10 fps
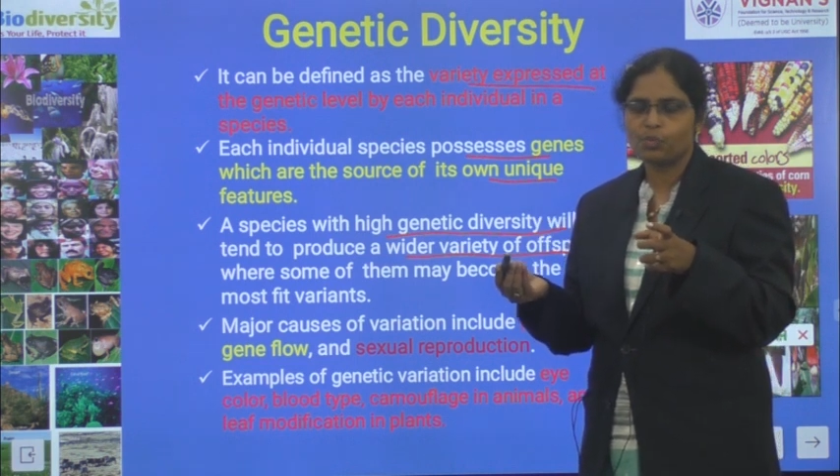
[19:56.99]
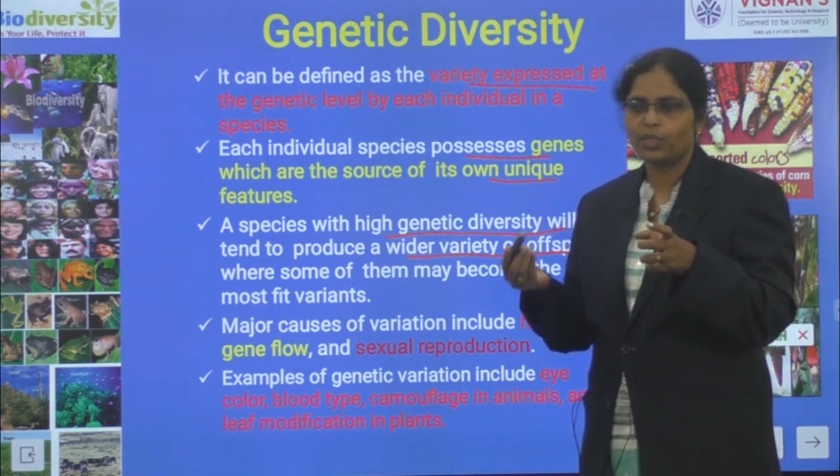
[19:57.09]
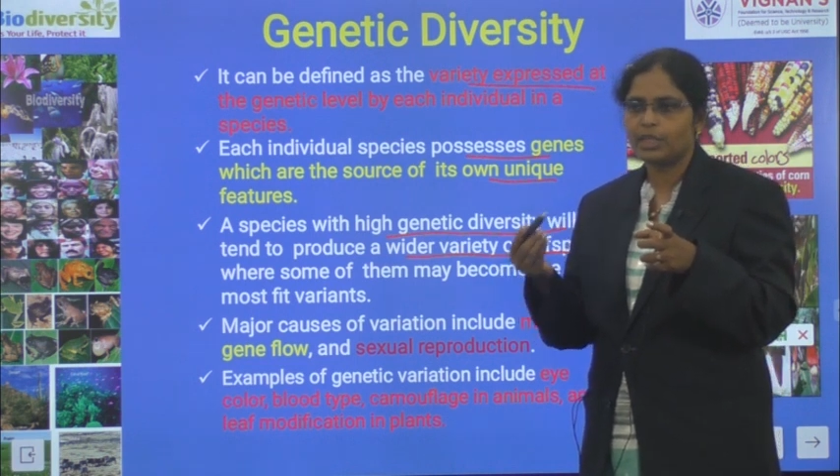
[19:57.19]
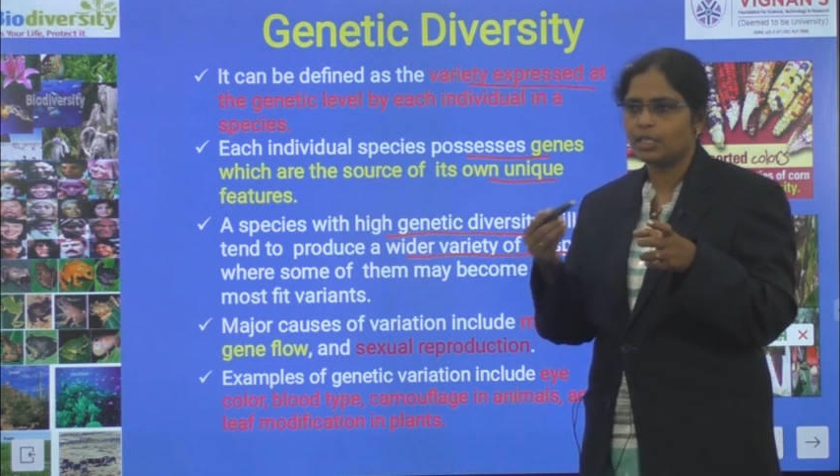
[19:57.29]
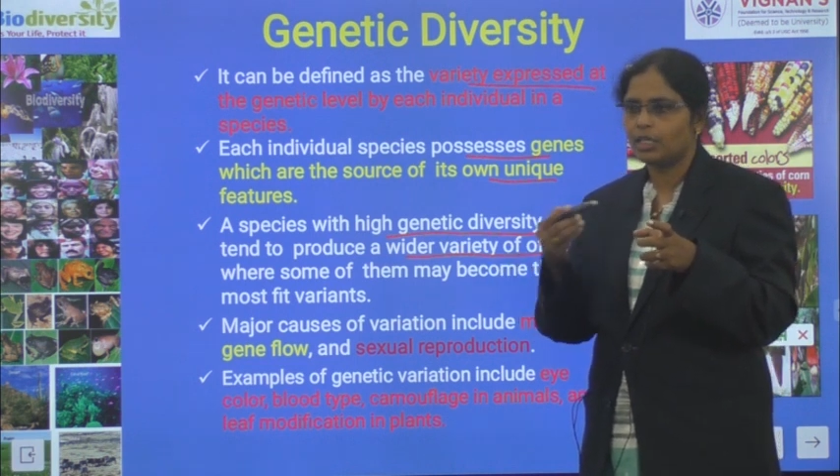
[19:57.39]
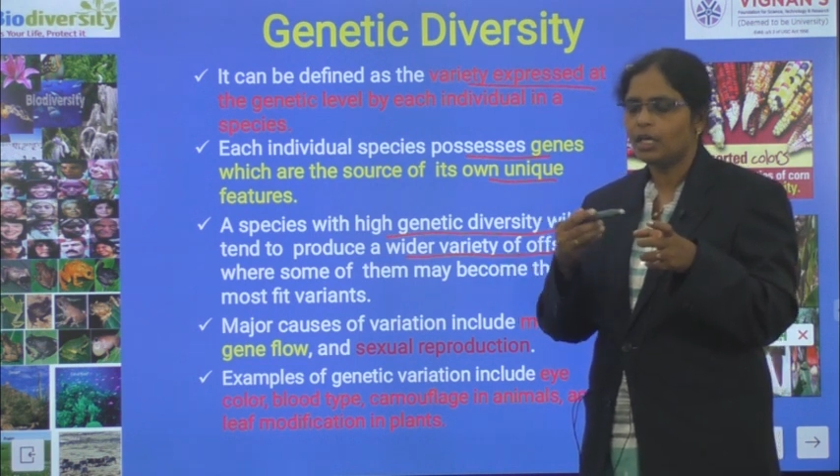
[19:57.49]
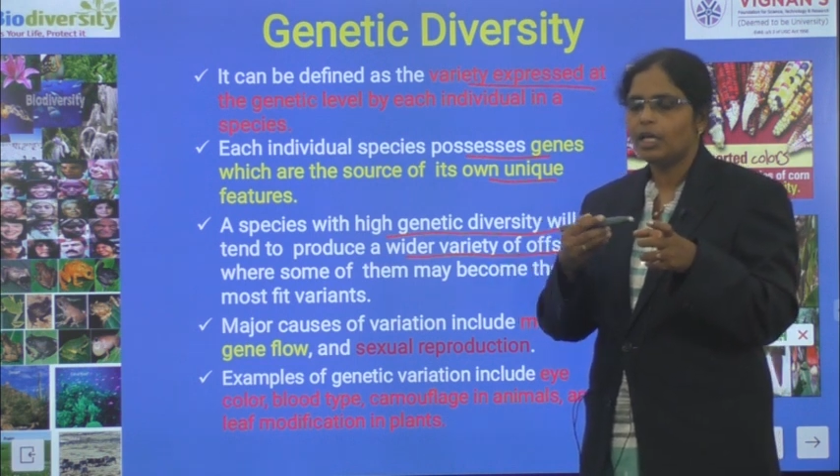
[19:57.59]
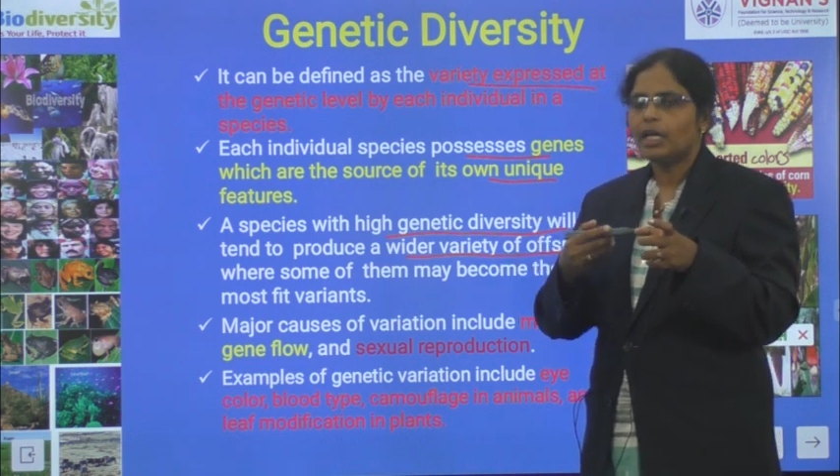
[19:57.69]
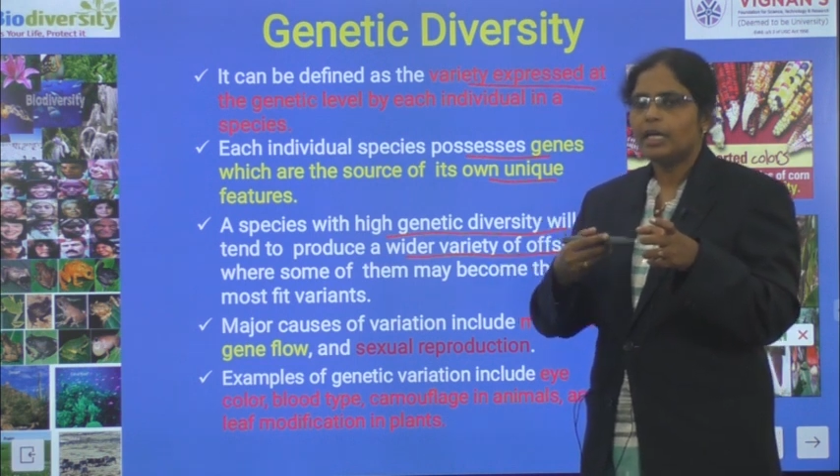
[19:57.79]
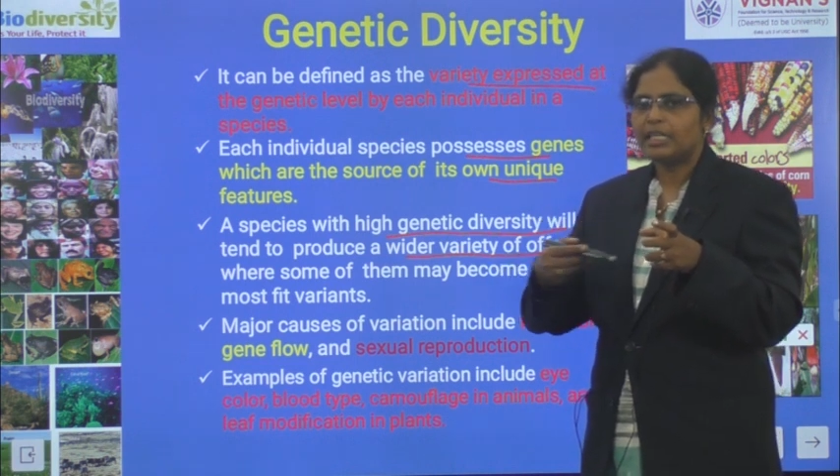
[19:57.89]
with
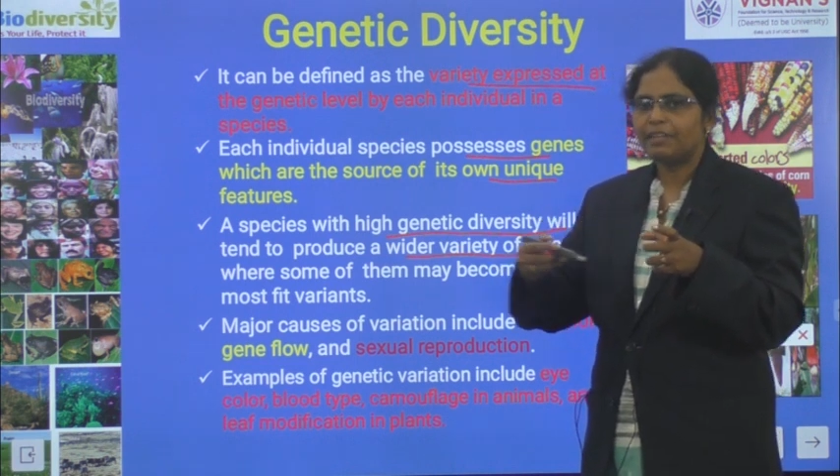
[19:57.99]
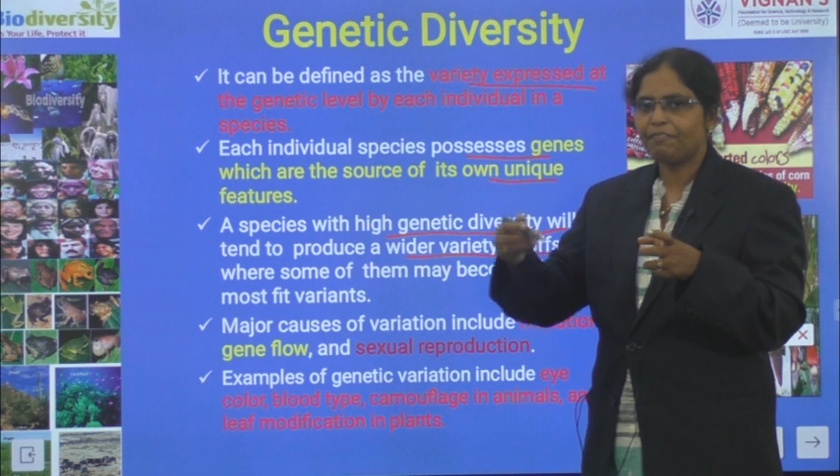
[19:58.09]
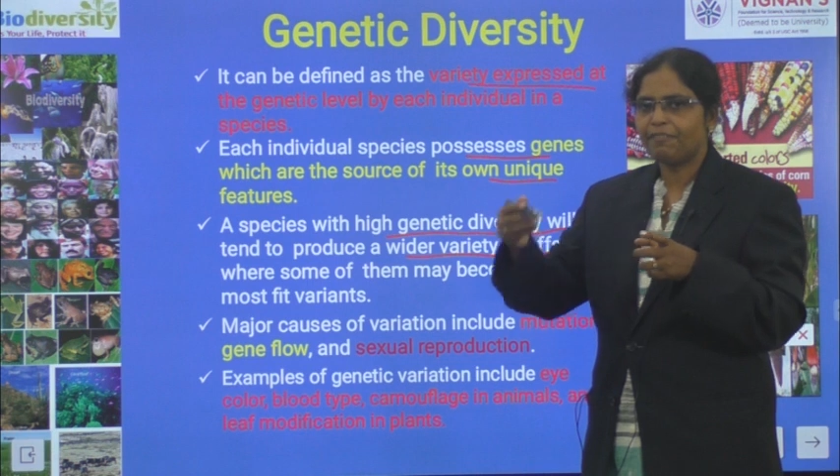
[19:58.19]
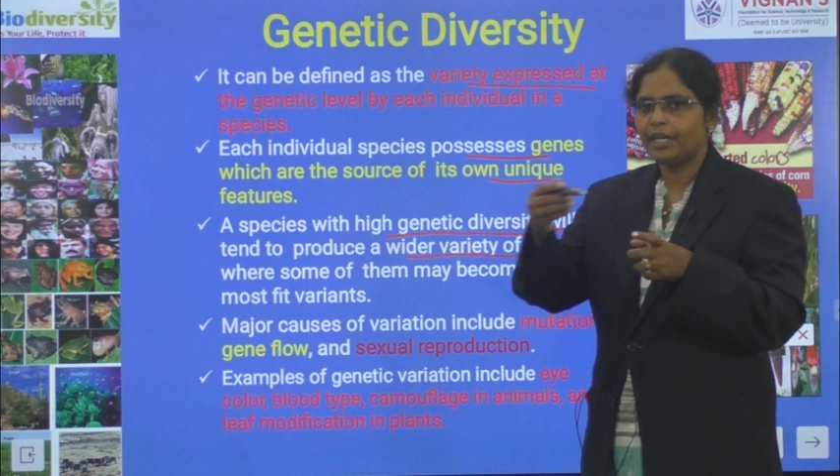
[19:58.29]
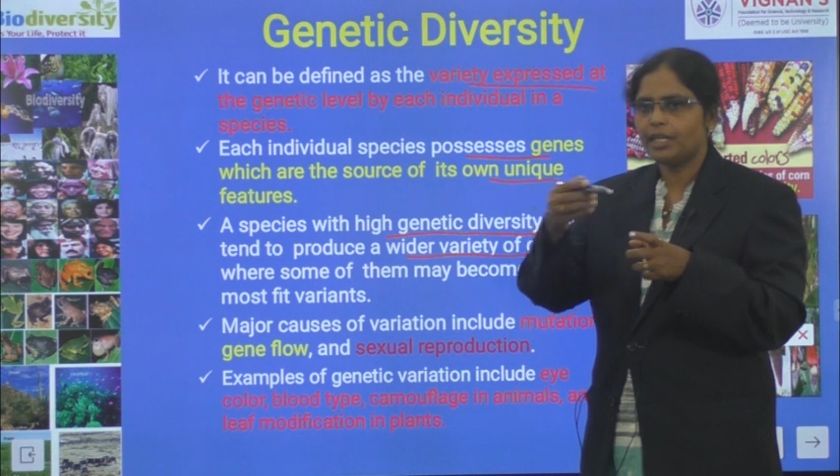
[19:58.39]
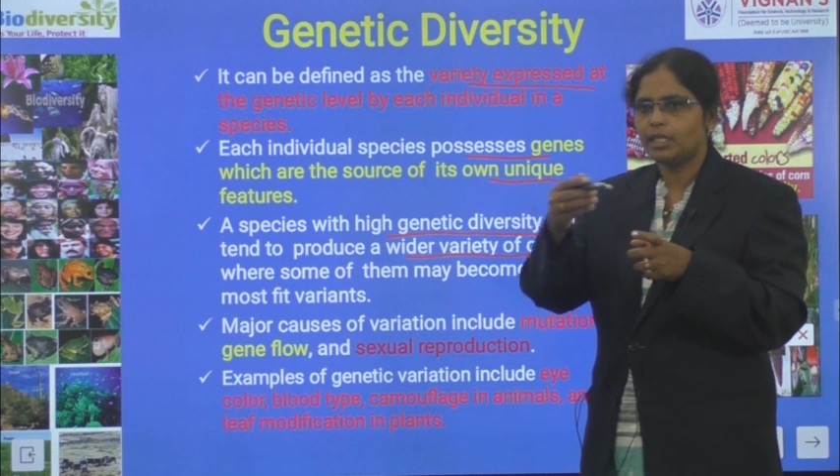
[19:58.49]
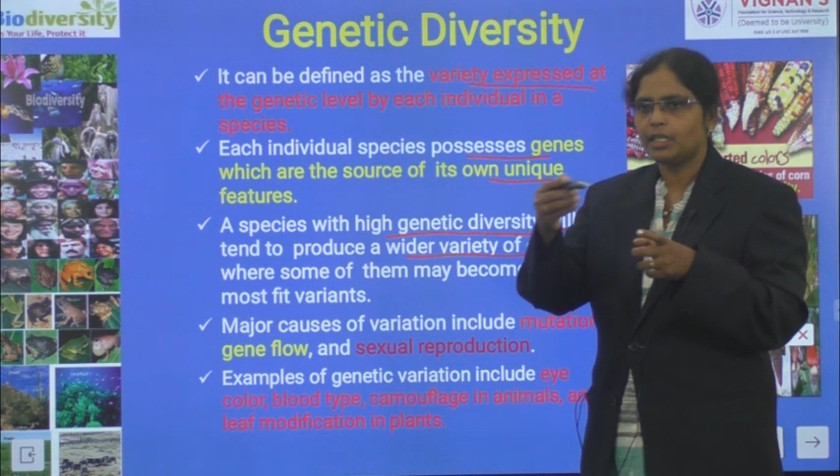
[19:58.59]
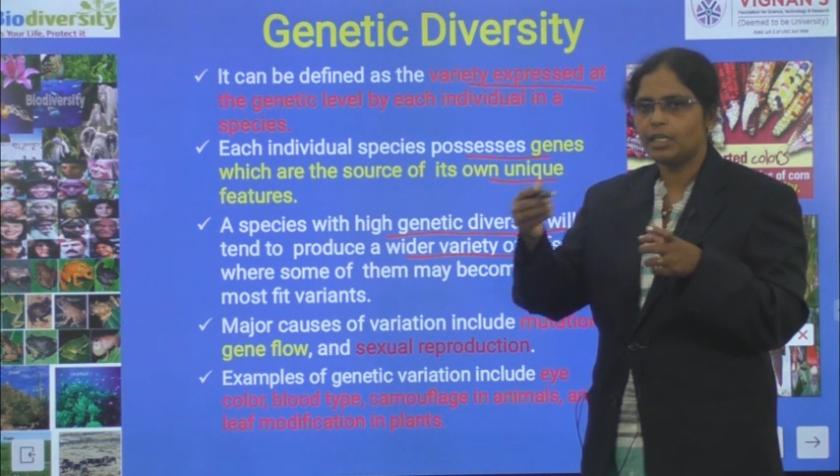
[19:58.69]
different